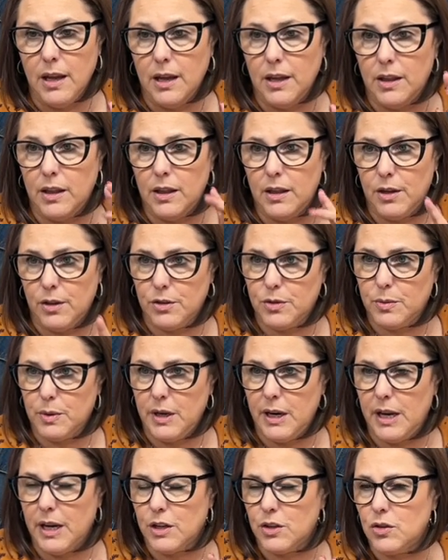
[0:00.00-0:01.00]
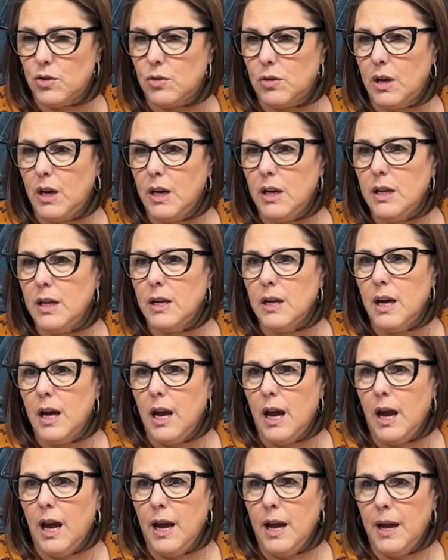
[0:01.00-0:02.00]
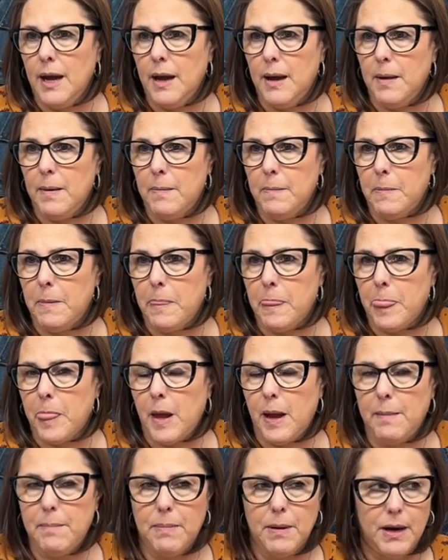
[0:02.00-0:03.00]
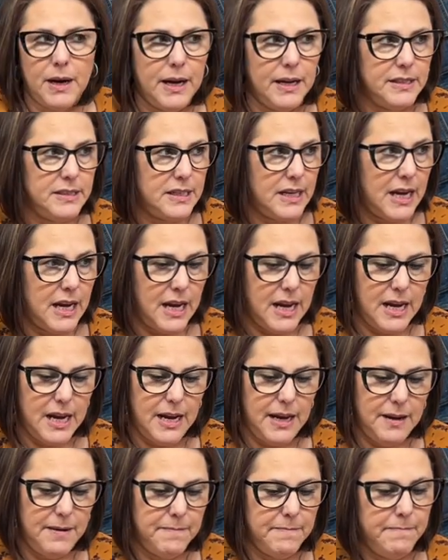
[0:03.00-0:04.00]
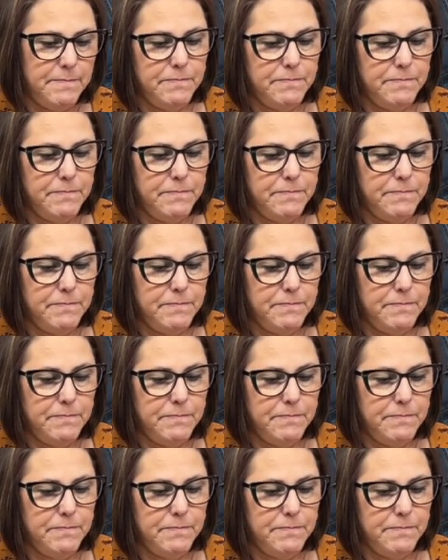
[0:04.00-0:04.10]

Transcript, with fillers: Those were extra. Um, I bought a